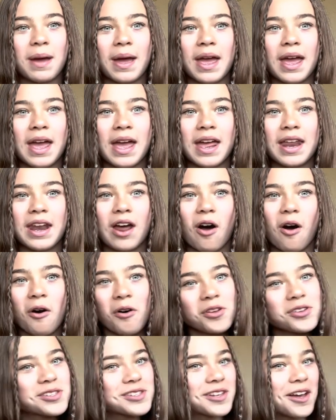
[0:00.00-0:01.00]
and
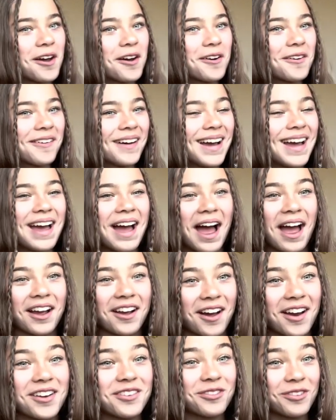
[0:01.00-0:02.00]
also I
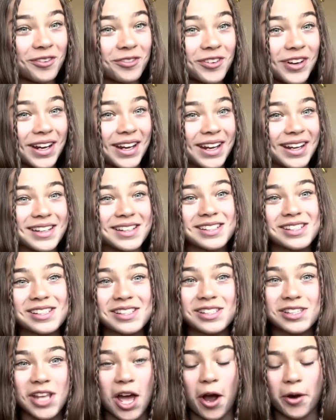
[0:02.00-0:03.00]
got it for free,
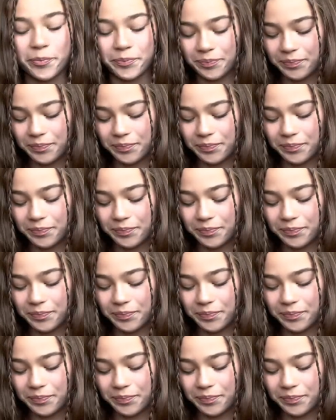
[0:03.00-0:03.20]
so